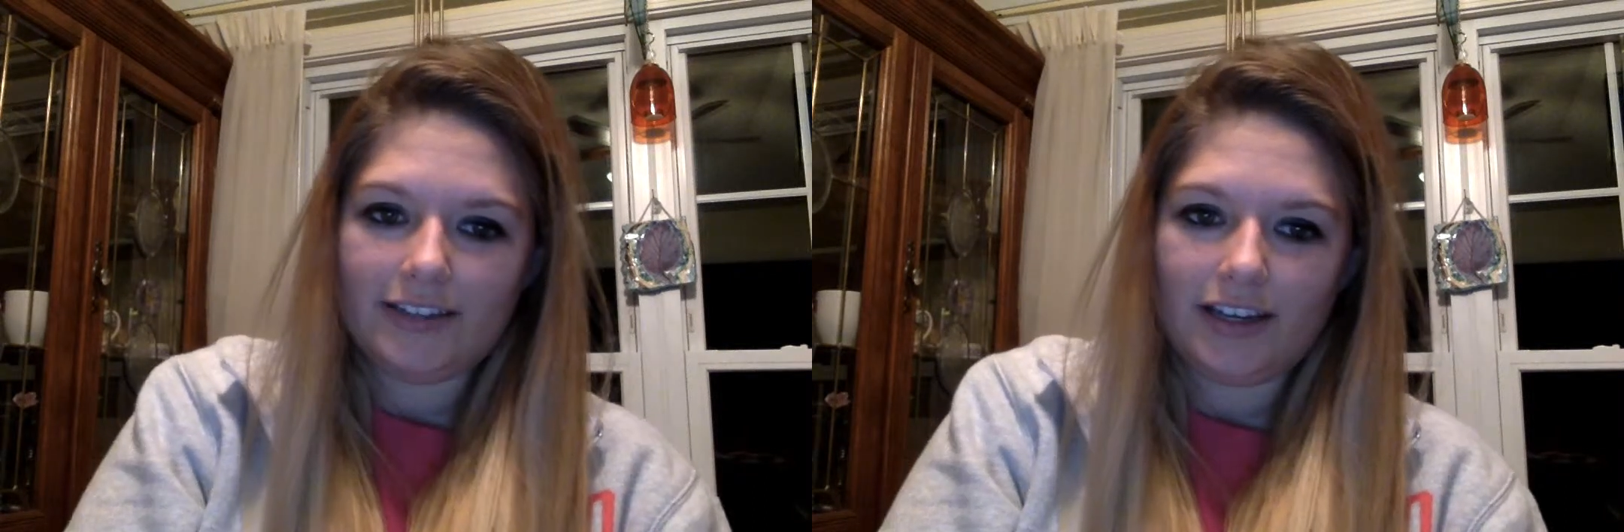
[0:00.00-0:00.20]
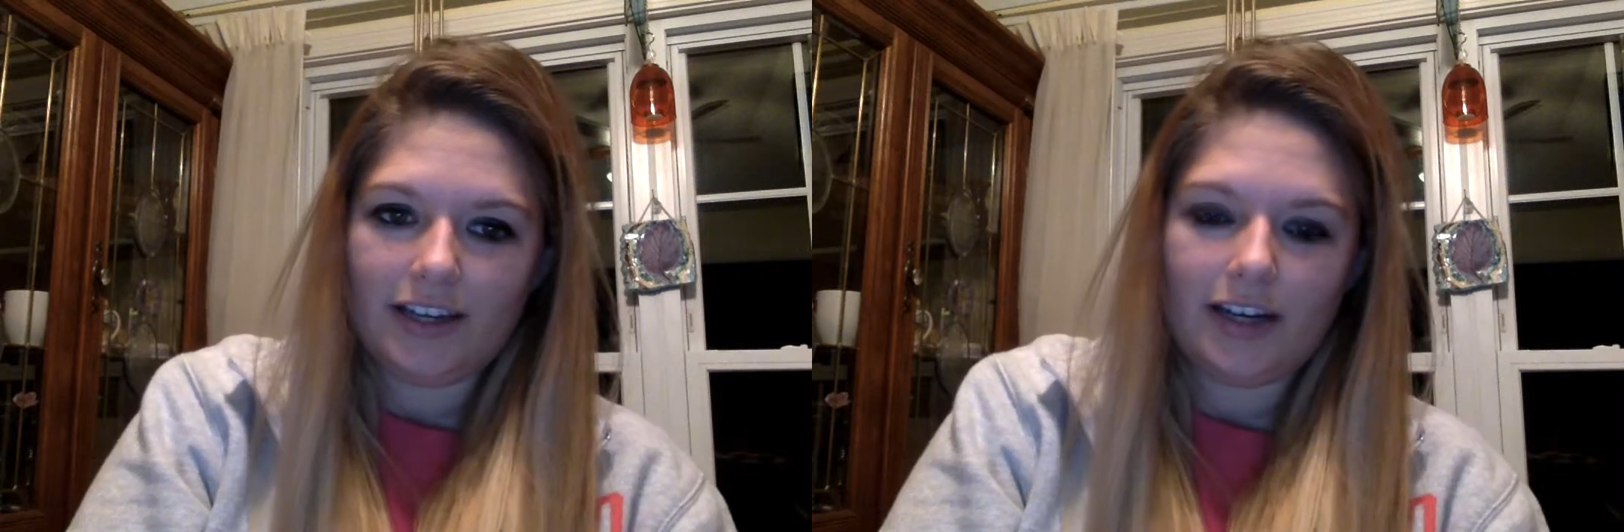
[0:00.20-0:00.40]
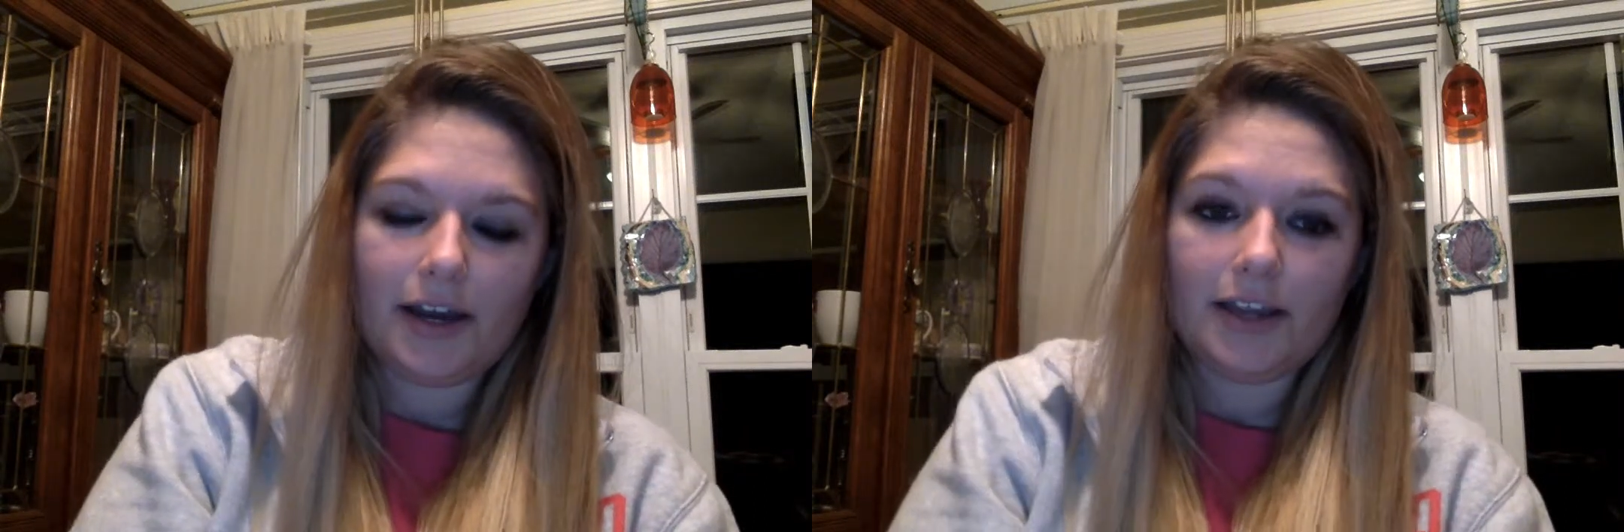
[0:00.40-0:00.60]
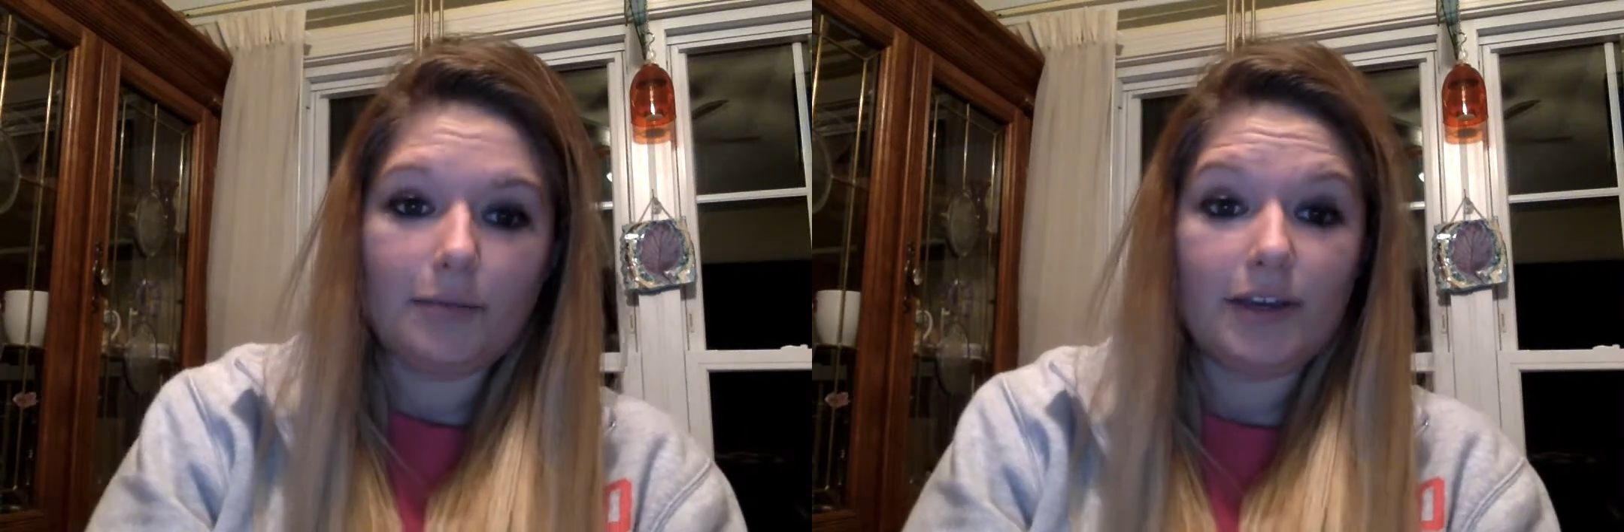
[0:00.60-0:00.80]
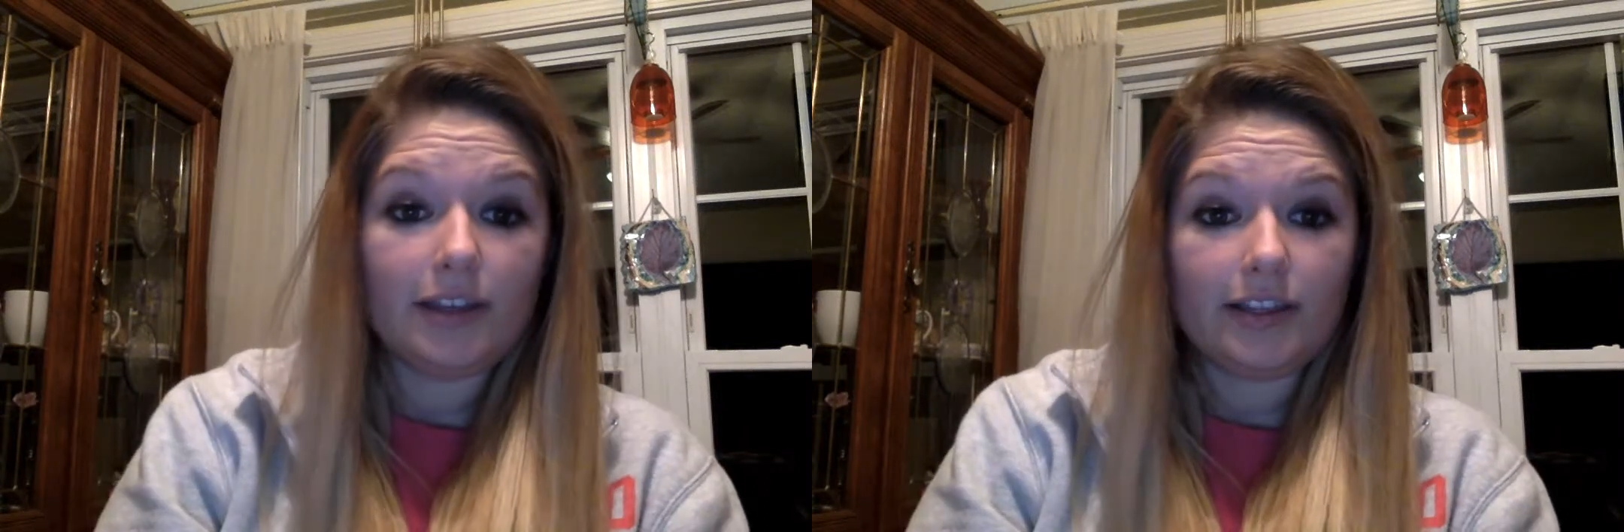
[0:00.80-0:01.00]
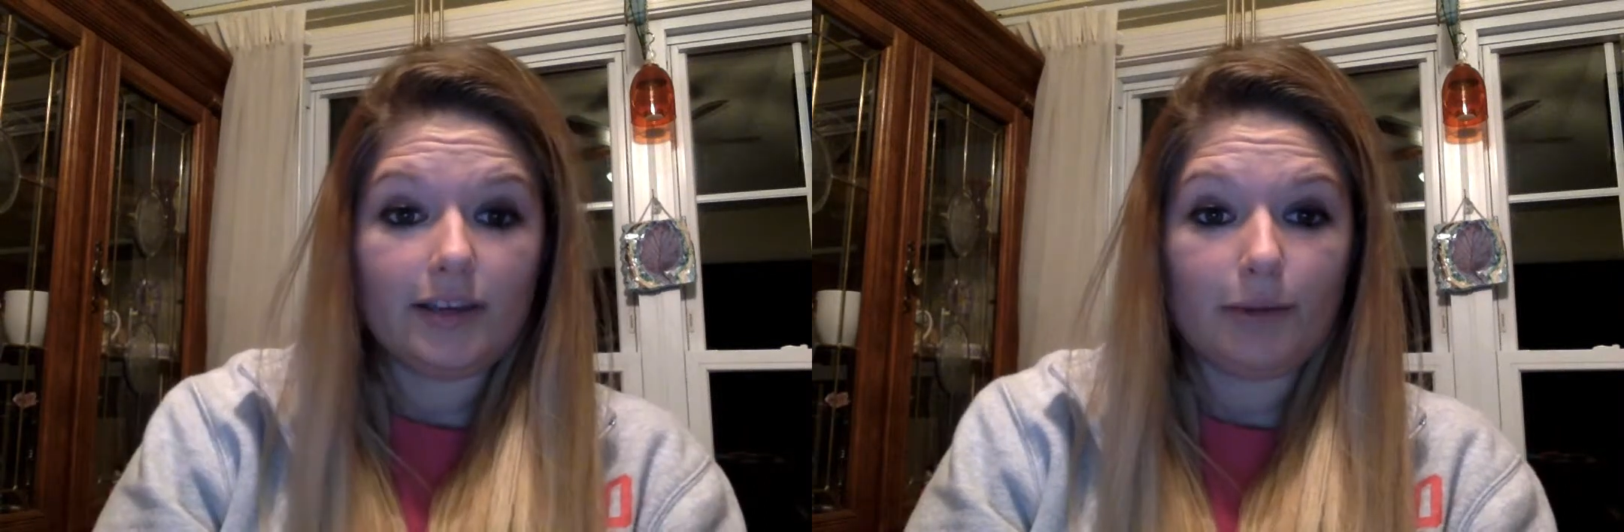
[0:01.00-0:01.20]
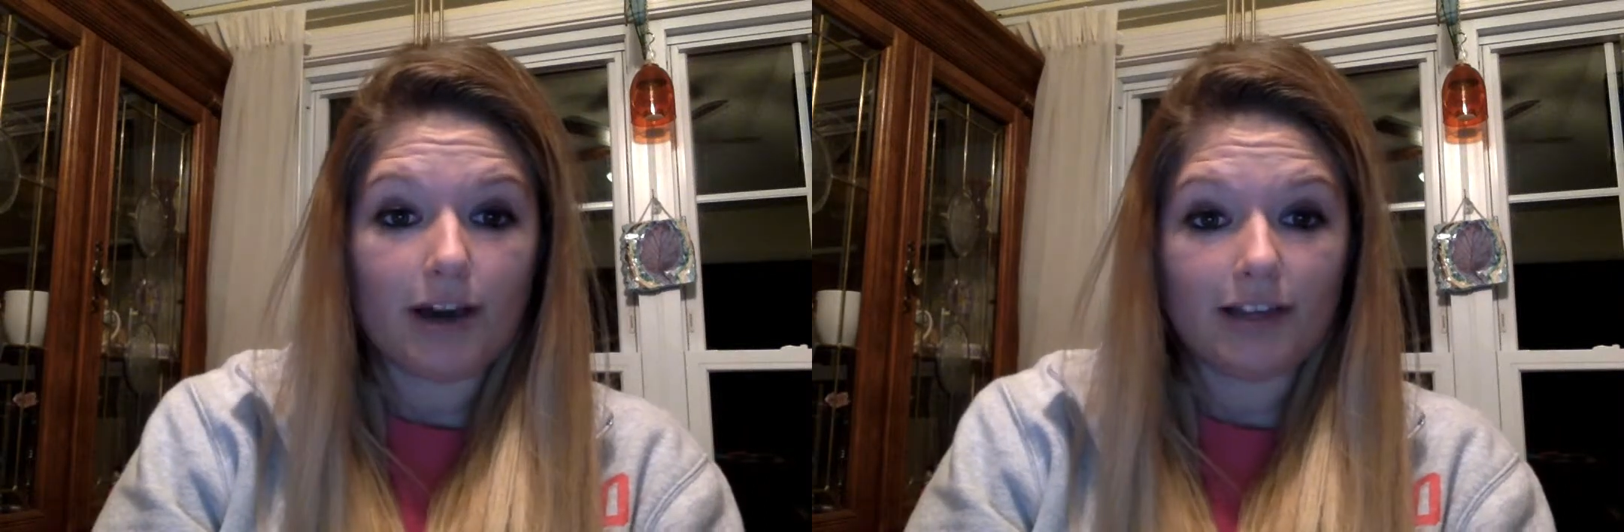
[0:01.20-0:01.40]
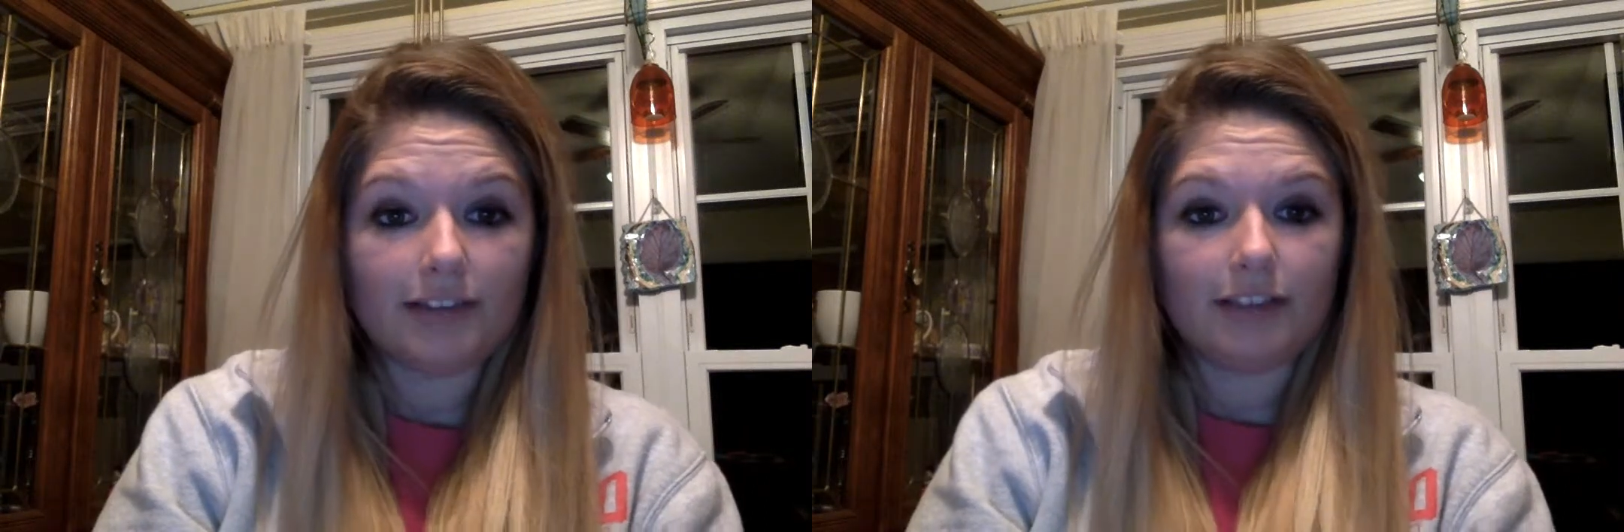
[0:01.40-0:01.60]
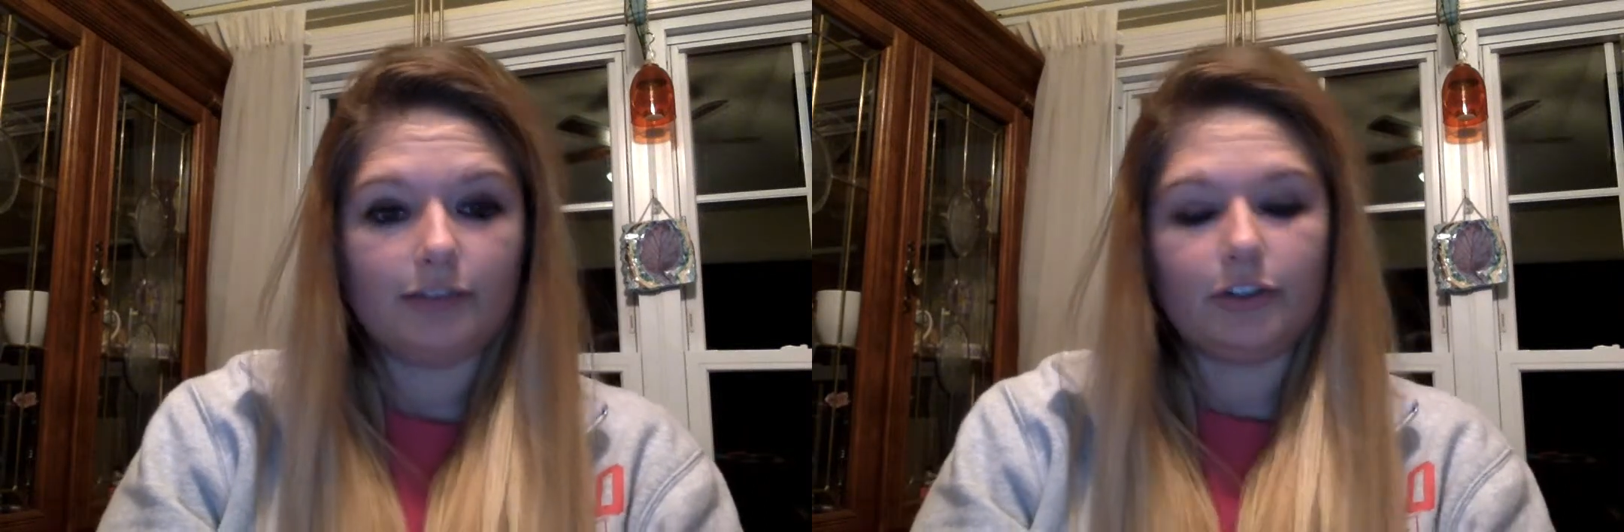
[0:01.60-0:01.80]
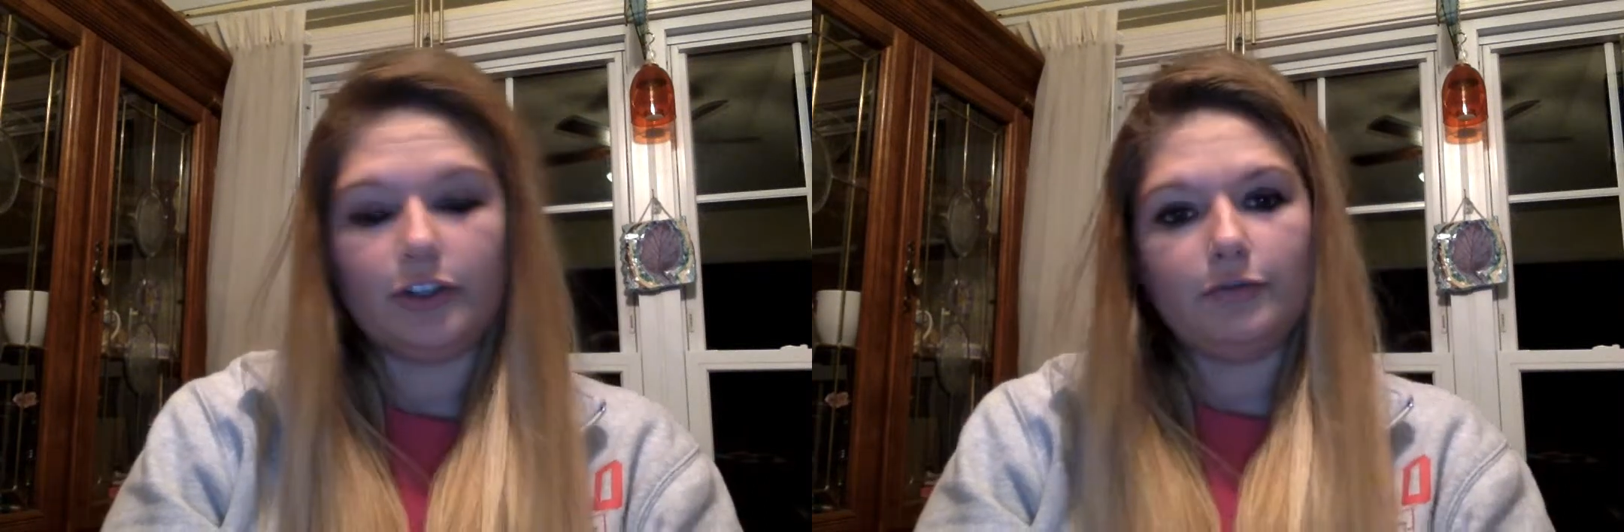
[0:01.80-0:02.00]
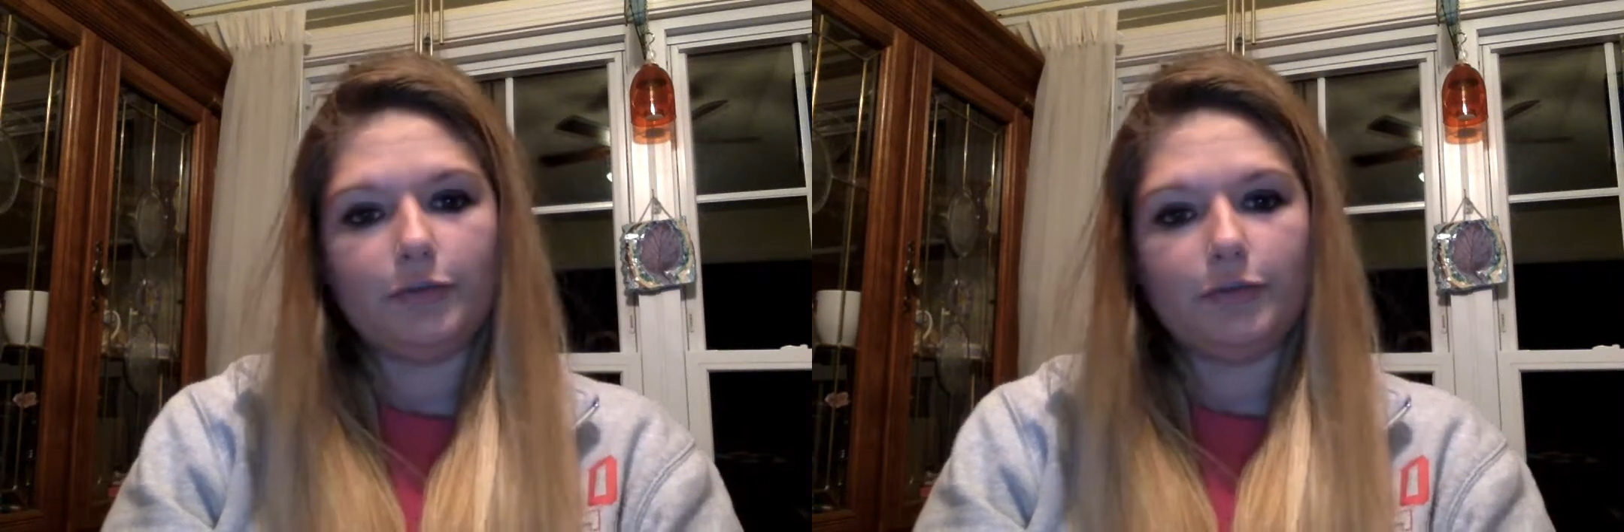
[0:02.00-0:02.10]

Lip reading: and I am in the positive group